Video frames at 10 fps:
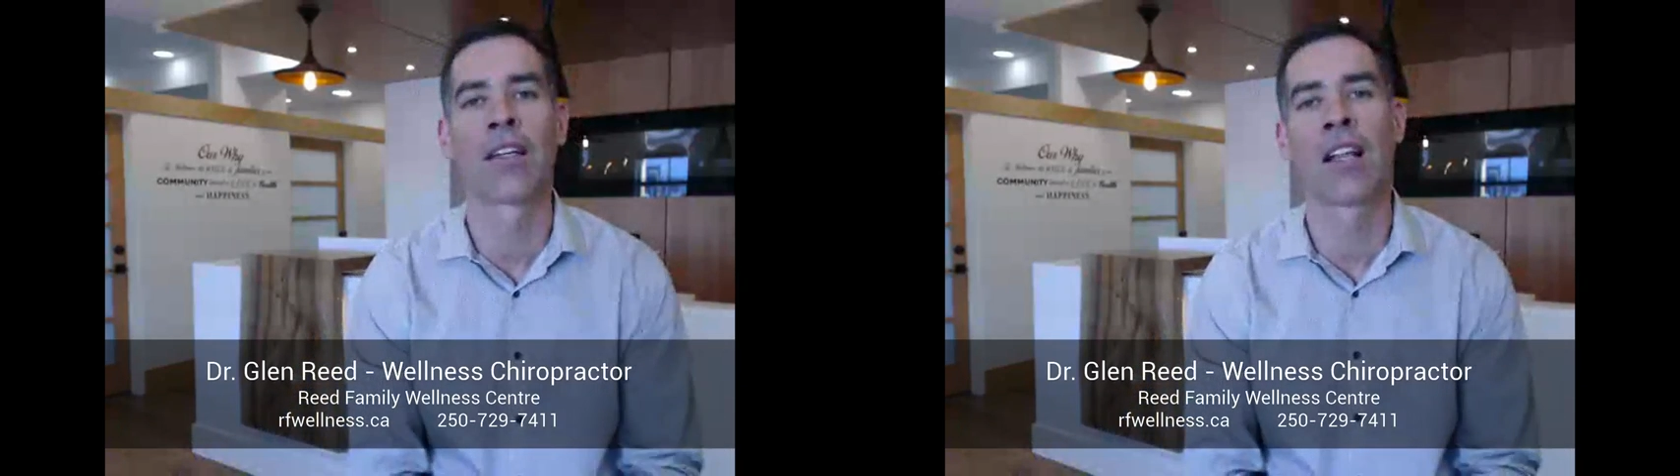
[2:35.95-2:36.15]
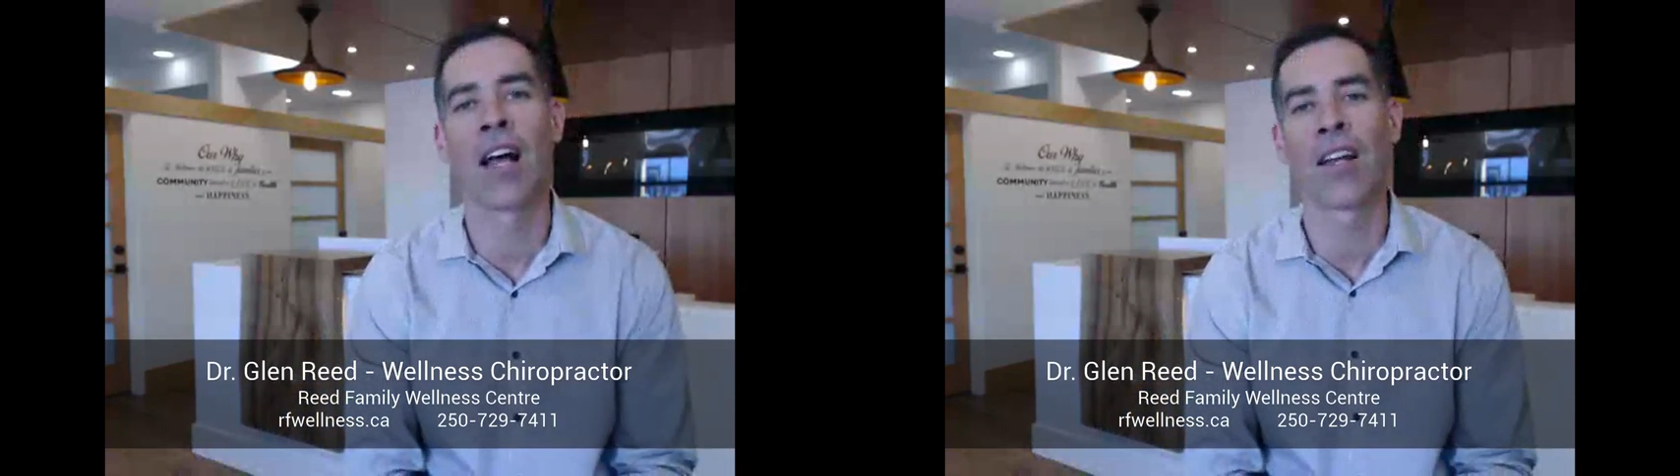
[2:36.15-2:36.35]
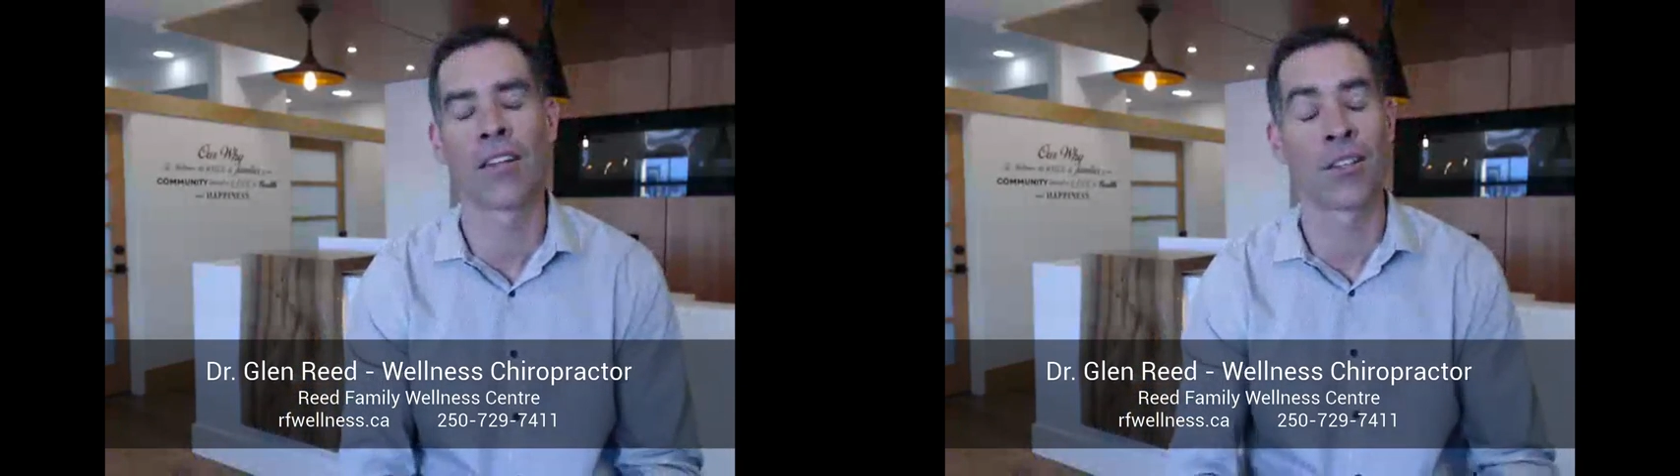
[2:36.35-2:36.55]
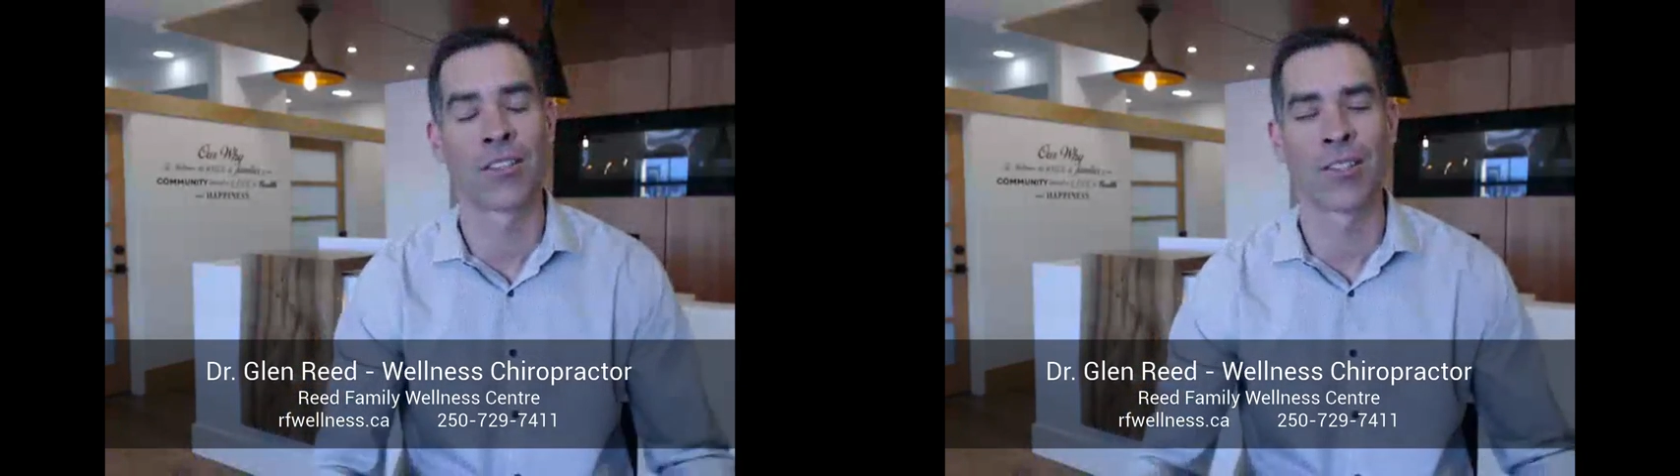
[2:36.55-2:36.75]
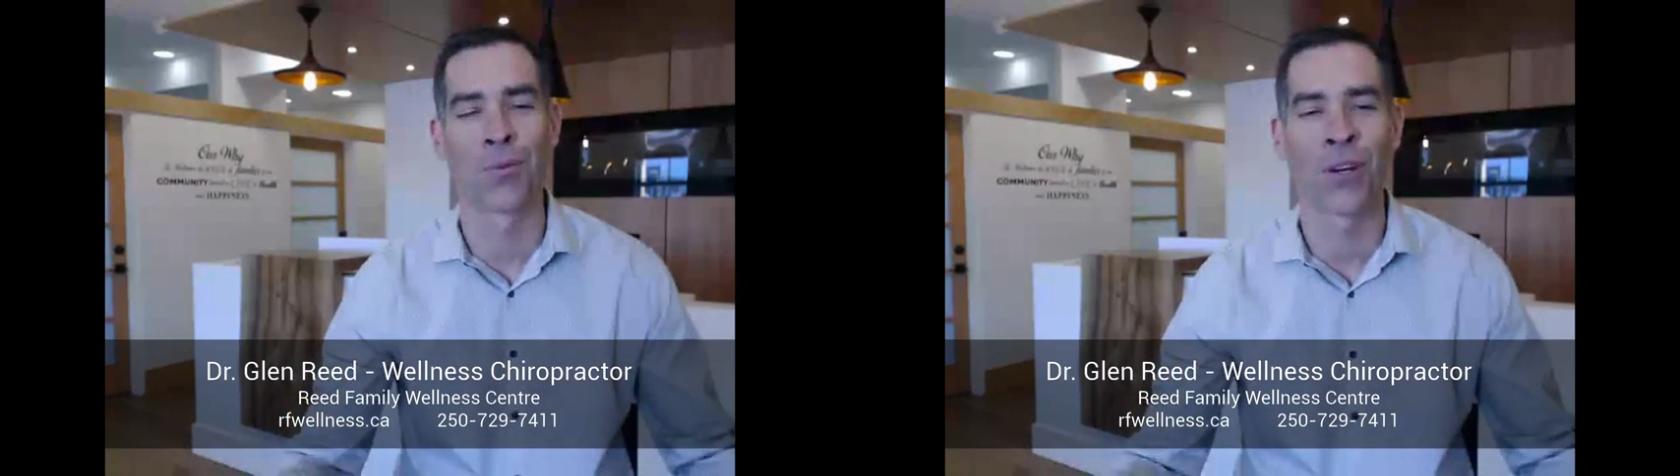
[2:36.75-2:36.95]
class or
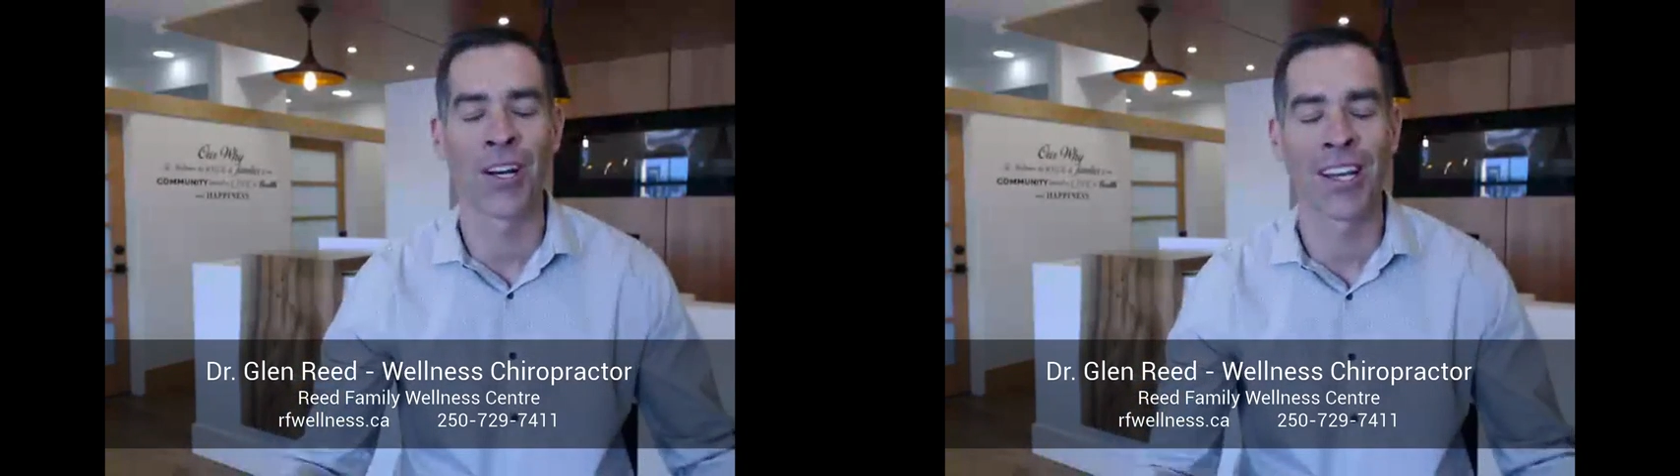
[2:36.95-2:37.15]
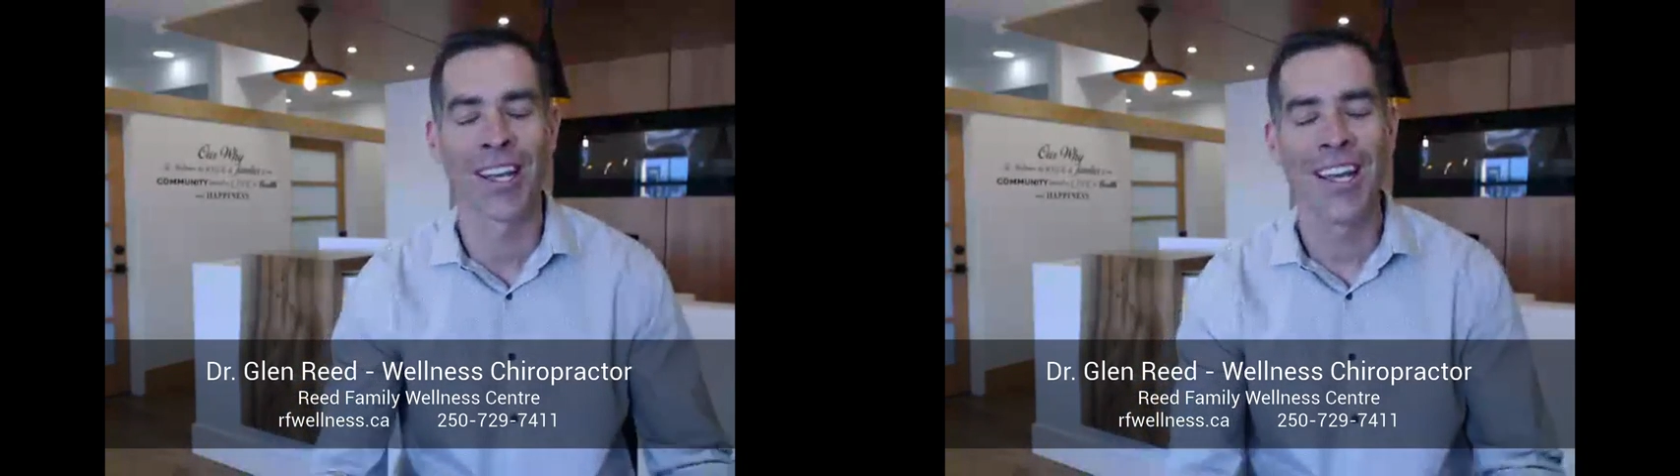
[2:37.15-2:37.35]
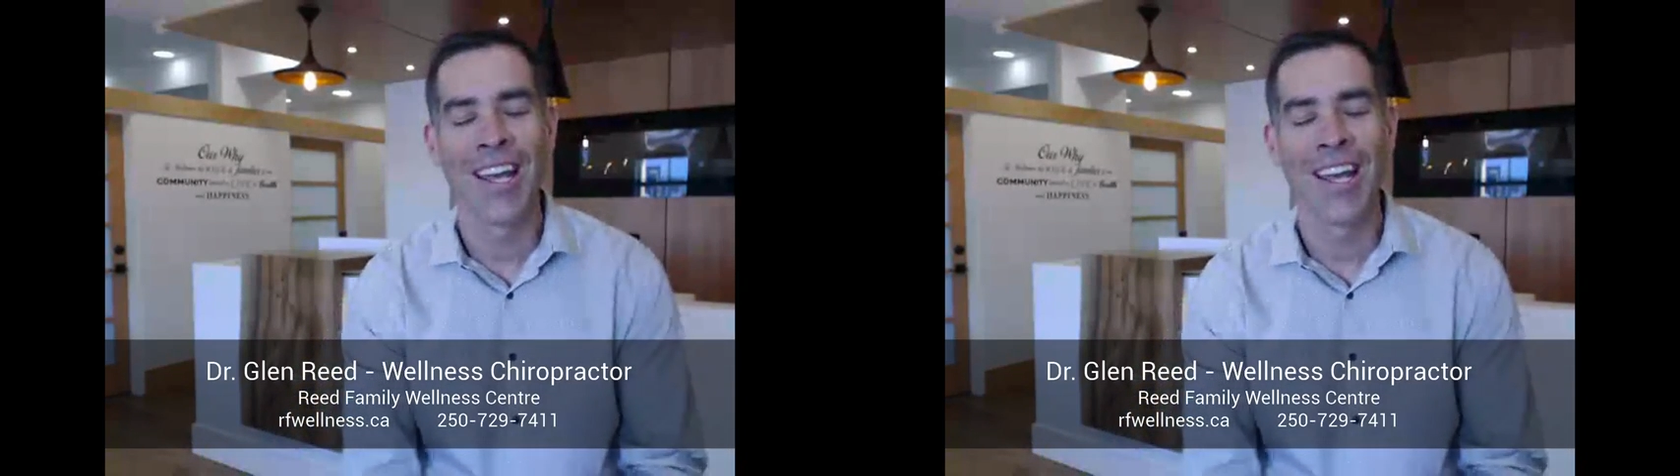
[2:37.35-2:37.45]
to work.